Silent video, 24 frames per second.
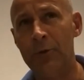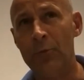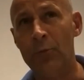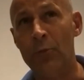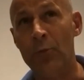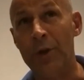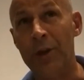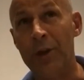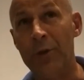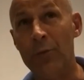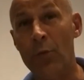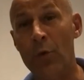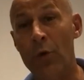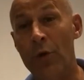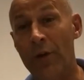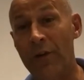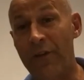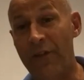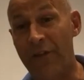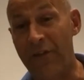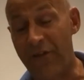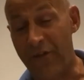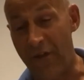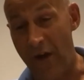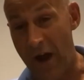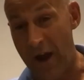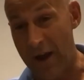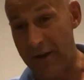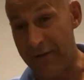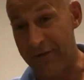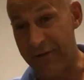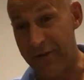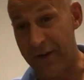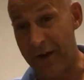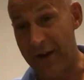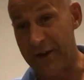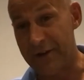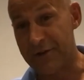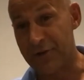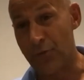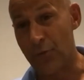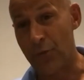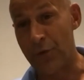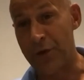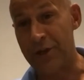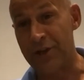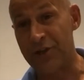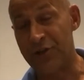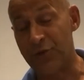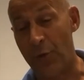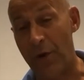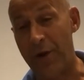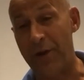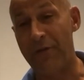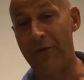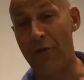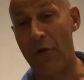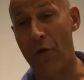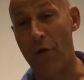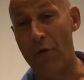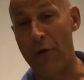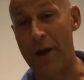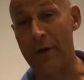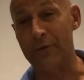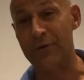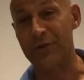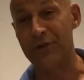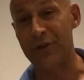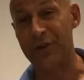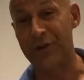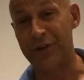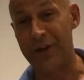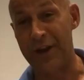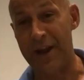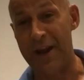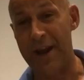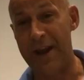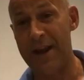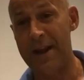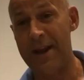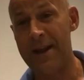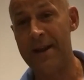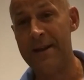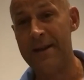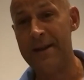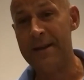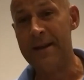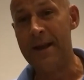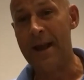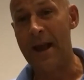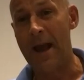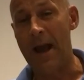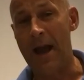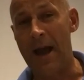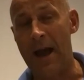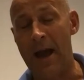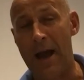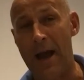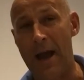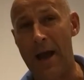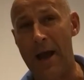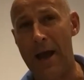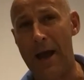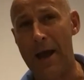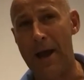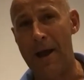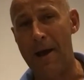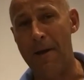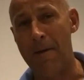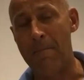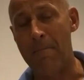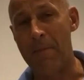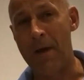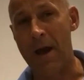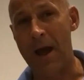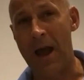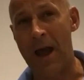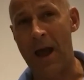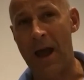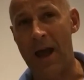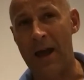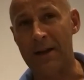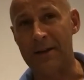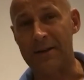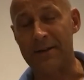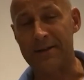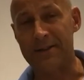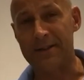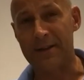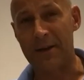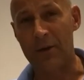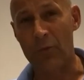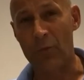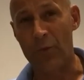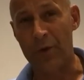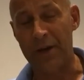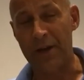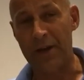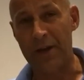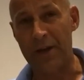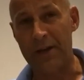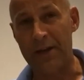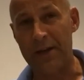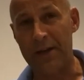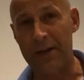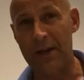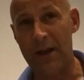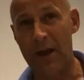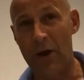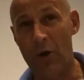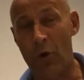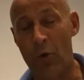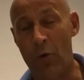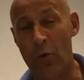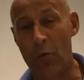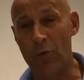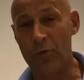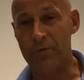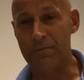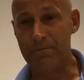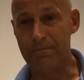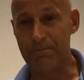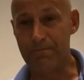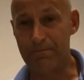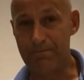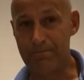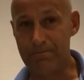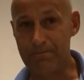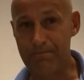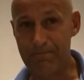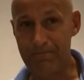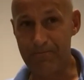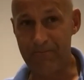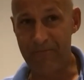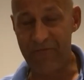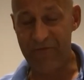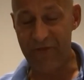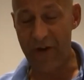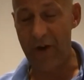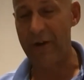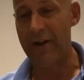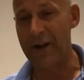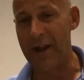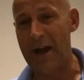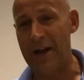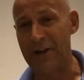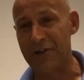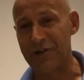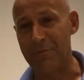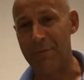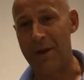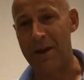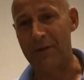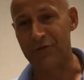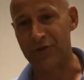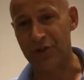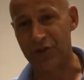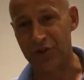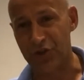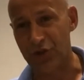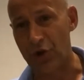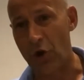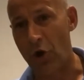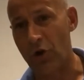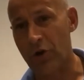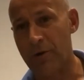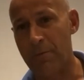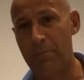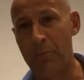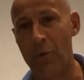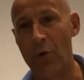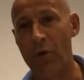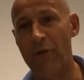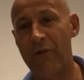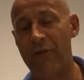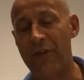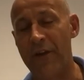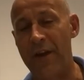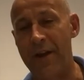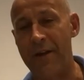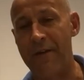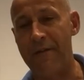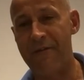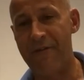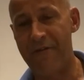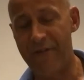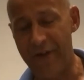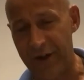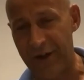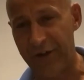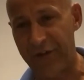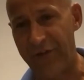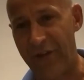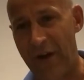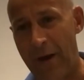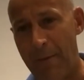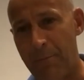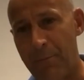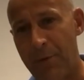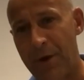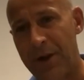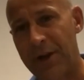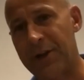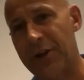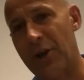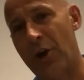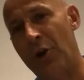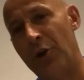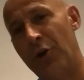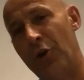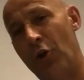We work 5 days a week, 24 hours a day. And we own very large amounts of stock, both in finished fabric and